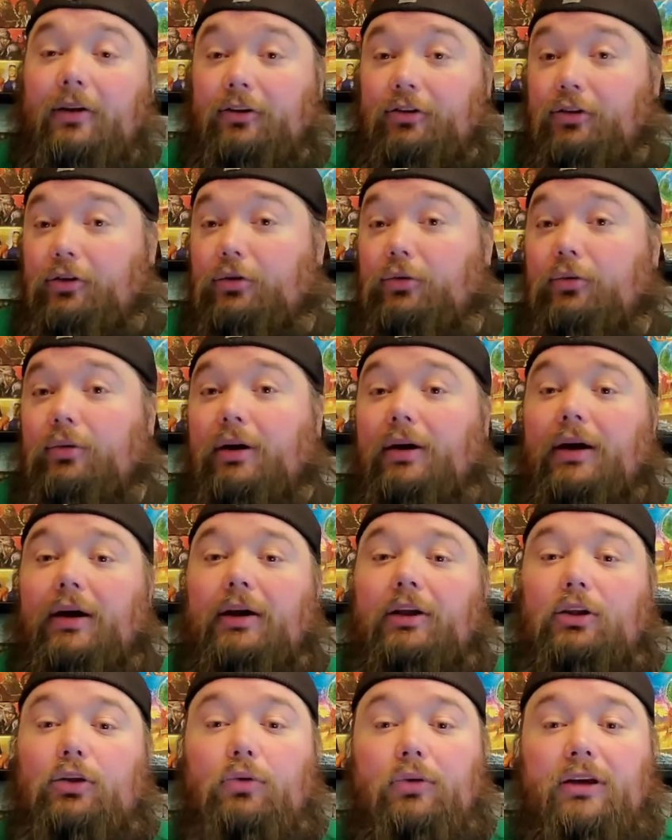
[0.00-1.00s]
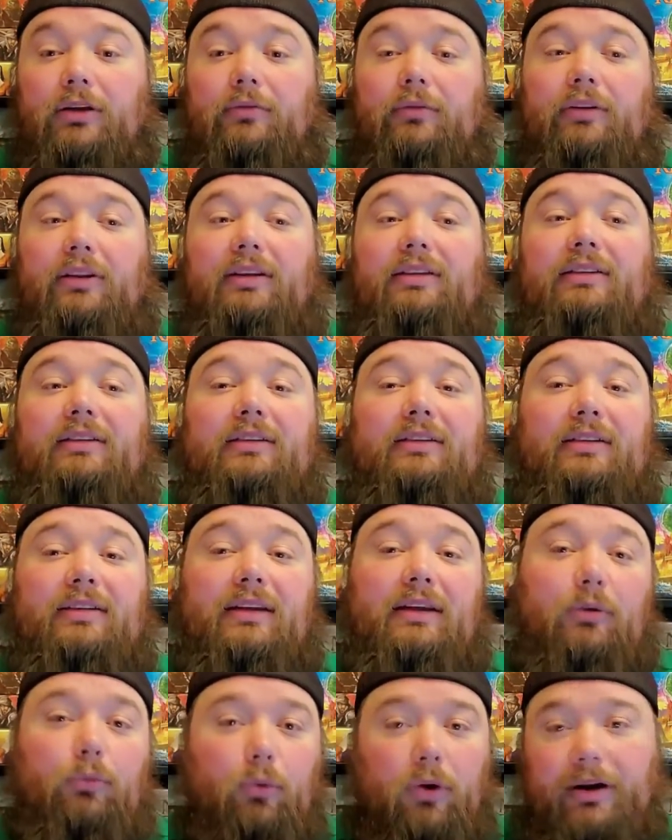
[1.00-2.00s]
2, you can really
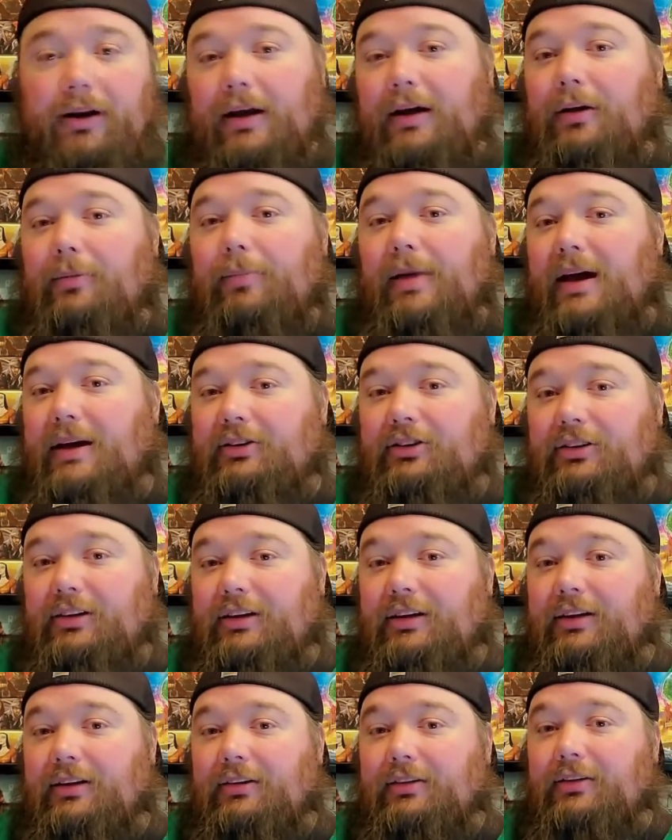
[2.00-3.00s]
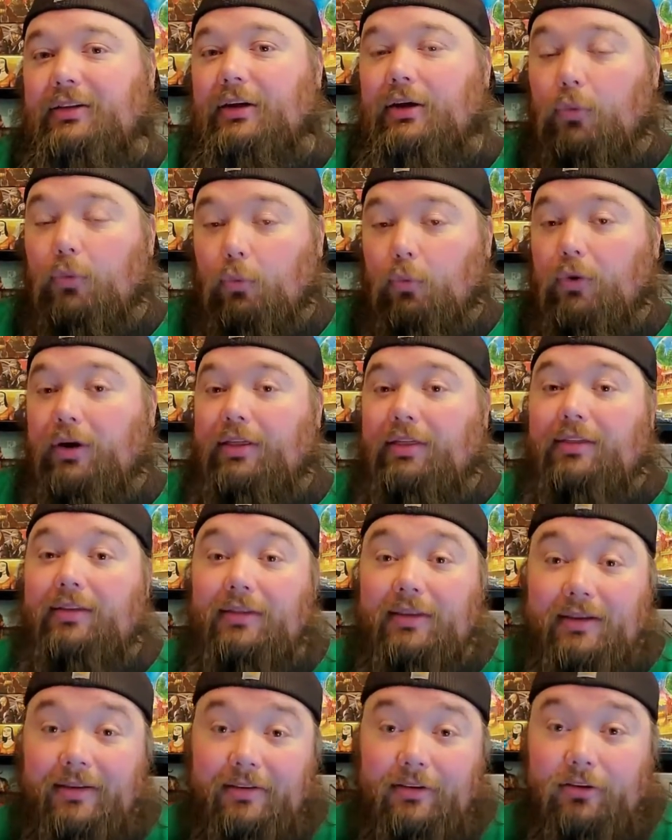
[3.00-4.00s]
see what Unmatched is with
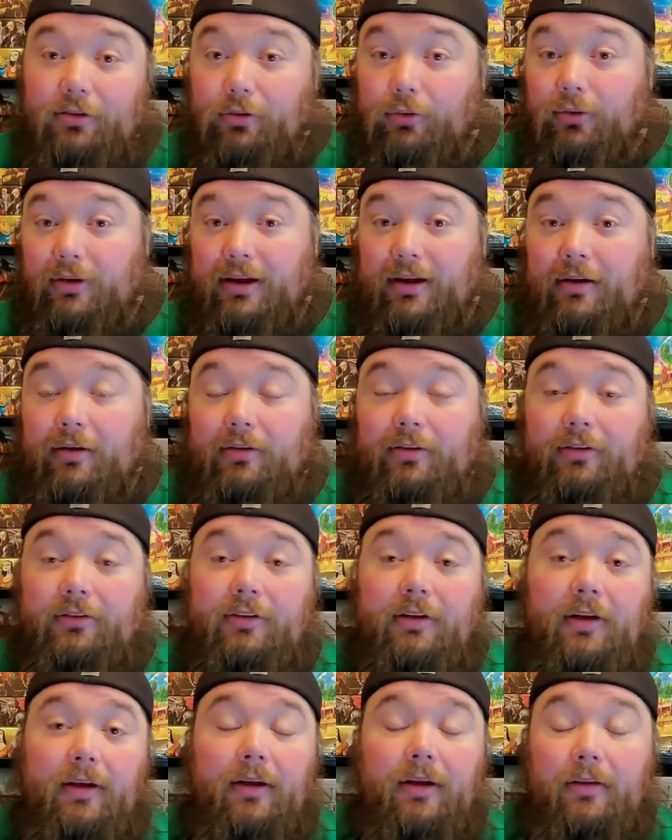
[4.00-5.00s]
these 2 characters.